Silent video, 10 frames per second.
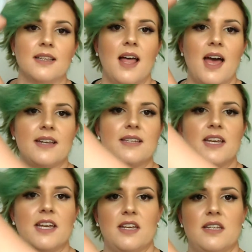and
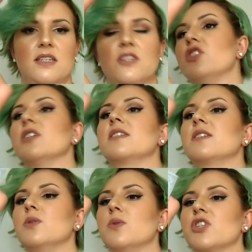light and
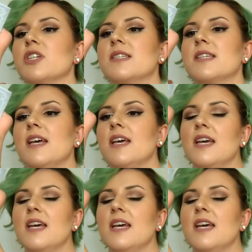just gorgeous.